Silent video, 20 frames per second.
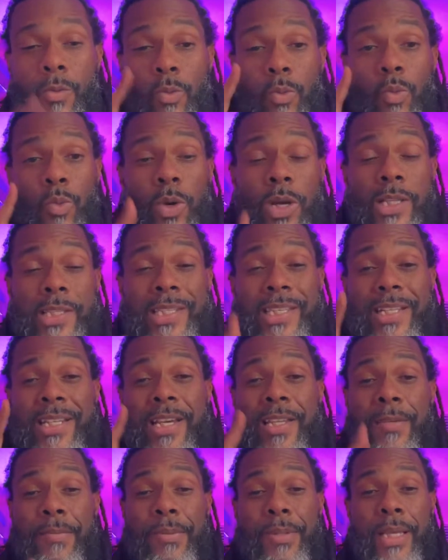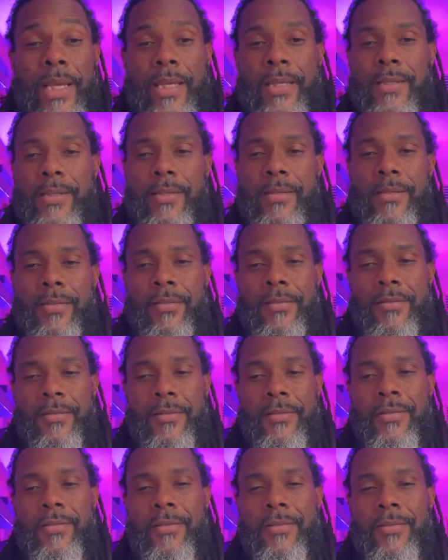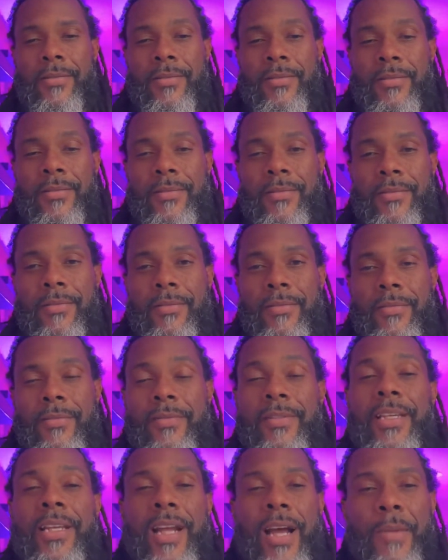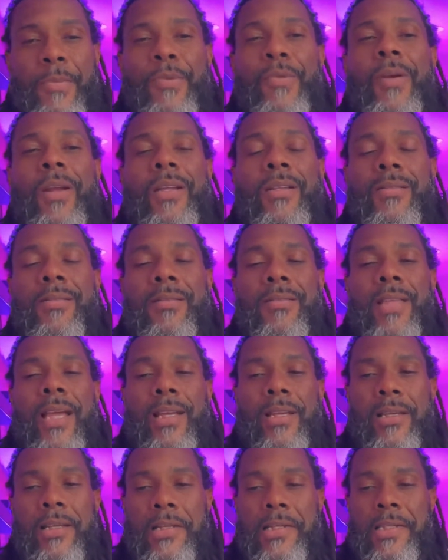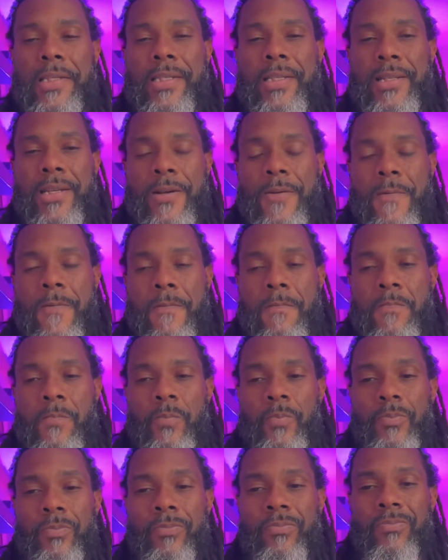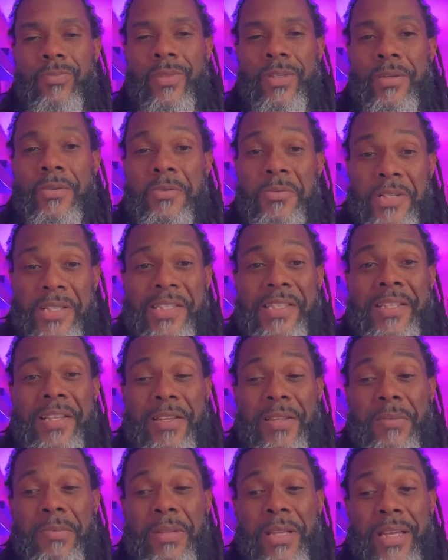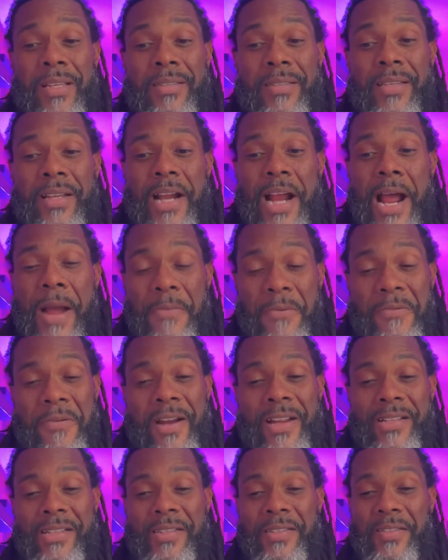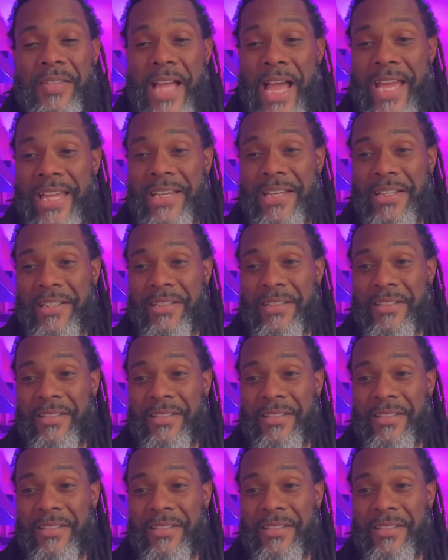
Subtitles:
What's another place that operates like a casino? What's another place that operates like